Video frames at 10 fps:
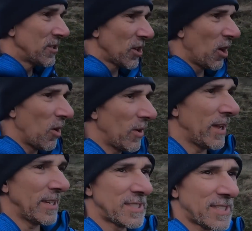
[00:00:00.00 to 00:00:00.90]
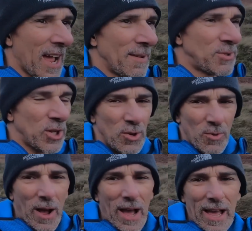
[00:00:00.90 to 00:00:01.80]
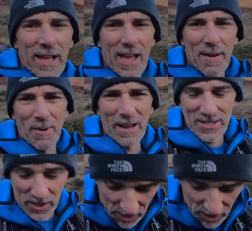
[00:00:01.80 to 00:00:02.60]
So it's time to head back to the